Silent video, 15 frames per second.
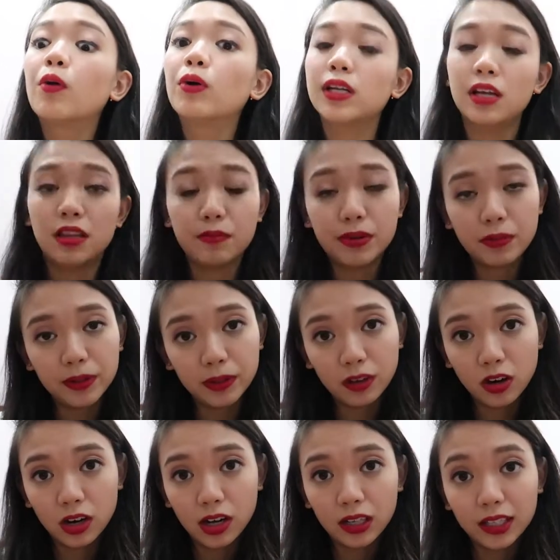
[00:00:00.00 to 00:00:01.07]
what other people
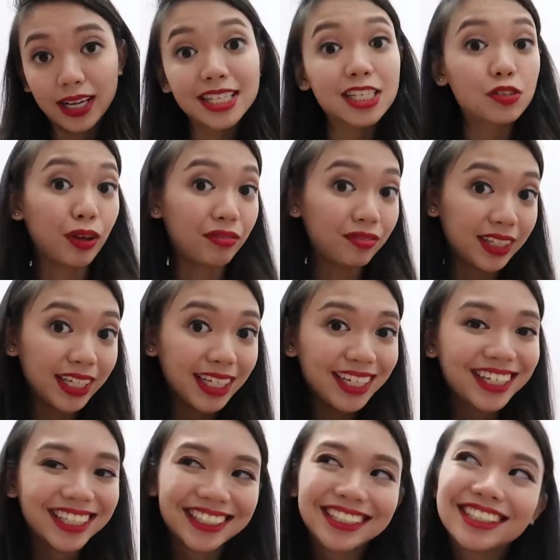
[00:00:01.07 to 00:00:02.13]
call a Swiftie.
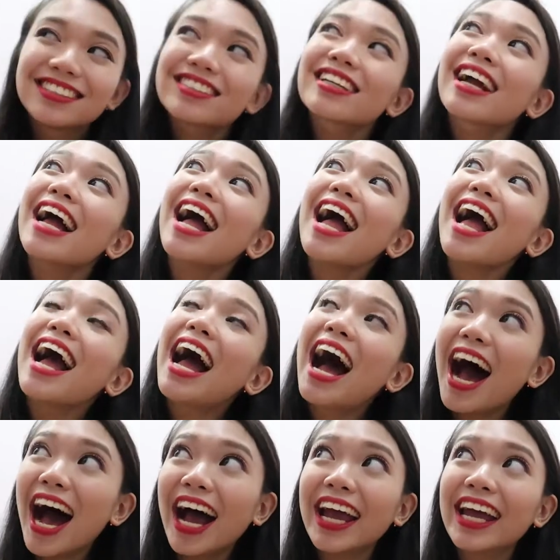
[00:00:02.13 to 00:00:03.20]

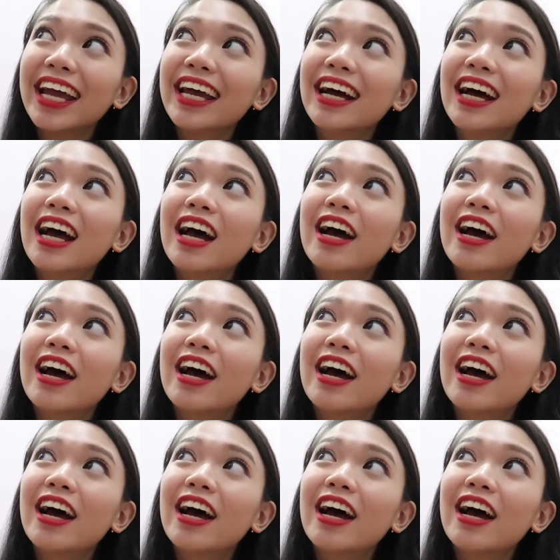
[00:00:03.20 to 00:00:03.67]
I